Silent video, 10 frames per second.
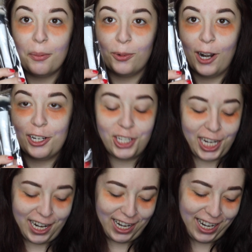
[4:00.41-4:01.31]
a brush
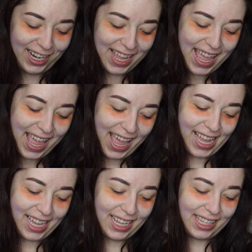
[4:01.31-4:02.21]
here.
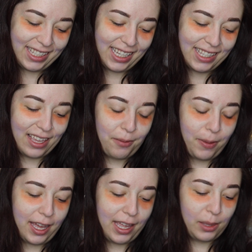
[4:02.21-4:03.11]
And this is
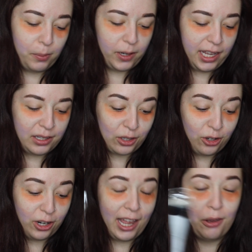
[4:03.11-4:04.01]
by the brand
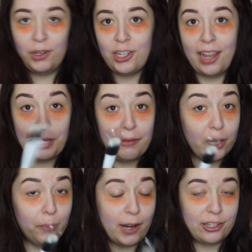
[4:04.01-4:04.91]
Crown, which I love
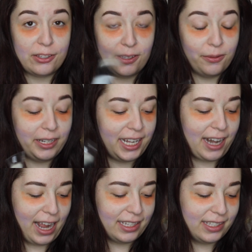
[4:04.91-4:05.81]
their brushes. They're really
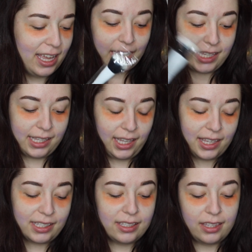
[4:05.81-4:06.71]
nice. It says that
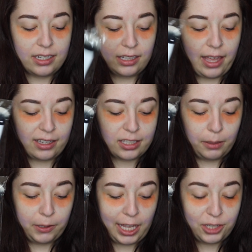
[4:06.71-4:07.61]
this is the Deluxe
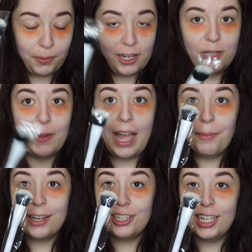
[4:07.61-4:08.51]
Blush Brush, but
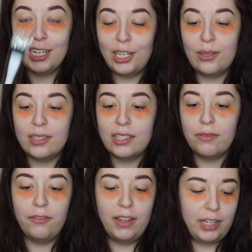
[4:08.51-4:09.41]
I'm actually going to use this
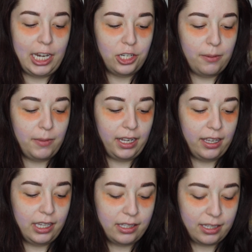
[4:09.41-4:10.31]
for foundation
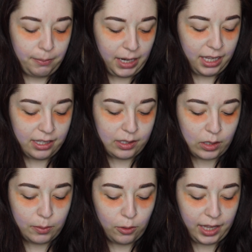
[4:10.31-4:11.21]
because to me this
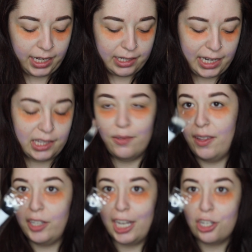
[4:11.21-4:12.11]
looks more like a dense
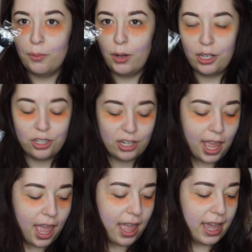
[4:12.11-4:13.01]
foundation brush.
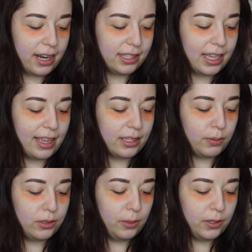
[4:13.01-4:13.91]
And it says,
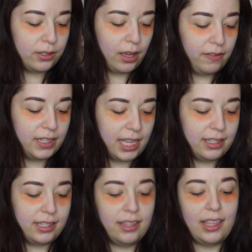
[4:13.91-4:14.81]
with super soft,
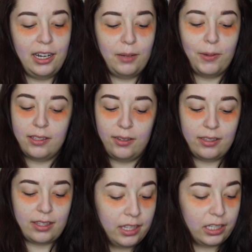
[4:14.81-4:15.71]
dense synthetic
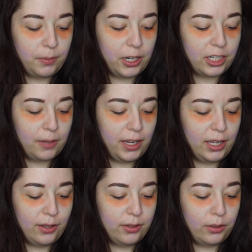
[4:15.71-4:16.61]
bristles, this brush can
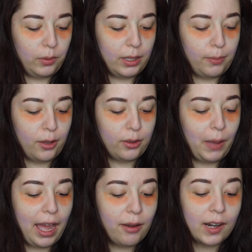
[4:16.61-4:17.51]
be used with both
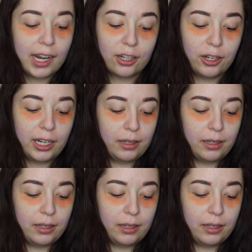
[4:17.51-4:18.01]
powder and